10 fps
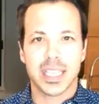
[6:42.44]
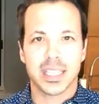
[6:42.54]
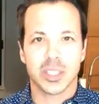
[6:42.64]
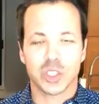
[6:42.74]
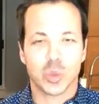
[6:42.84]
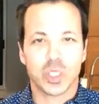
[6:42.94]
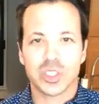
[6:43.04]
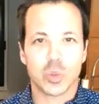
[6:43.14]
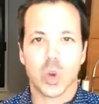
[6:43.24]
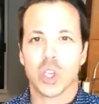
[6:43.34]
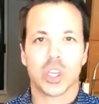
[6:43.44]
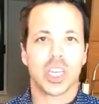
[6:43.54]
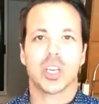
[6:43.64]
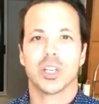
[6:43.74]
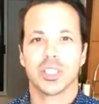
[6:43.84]
there's a reason why you're
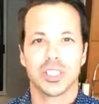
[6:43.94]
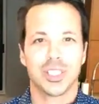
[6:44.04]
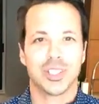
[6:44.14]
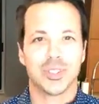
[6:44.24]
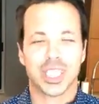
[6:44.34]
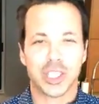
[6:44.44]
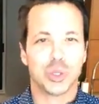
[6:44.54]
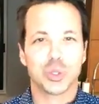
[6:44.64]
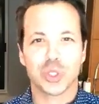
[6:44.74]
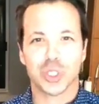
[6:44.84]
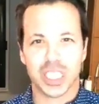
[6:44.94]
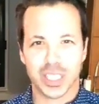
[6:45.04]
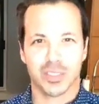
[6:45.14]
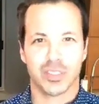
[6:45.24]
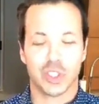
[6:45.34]
here. You can use your gift.